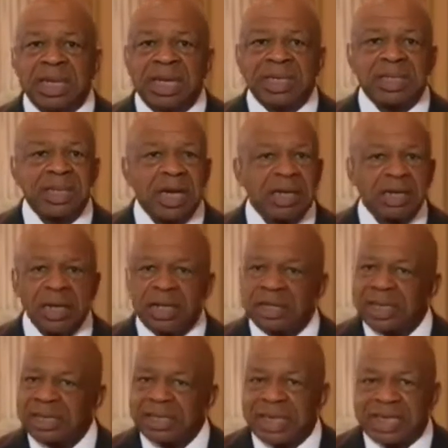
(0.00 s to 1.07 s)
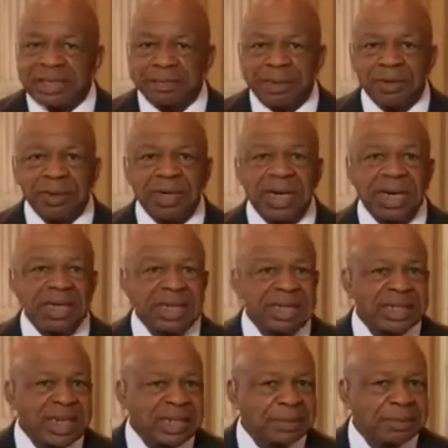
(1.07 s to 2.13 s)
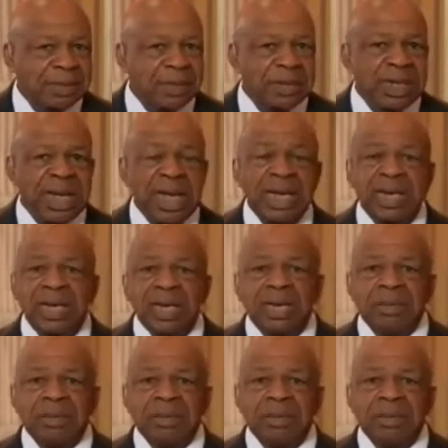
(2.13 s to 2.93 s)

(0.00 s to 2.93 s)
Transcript: is let's not spend on that, let's not spend on that.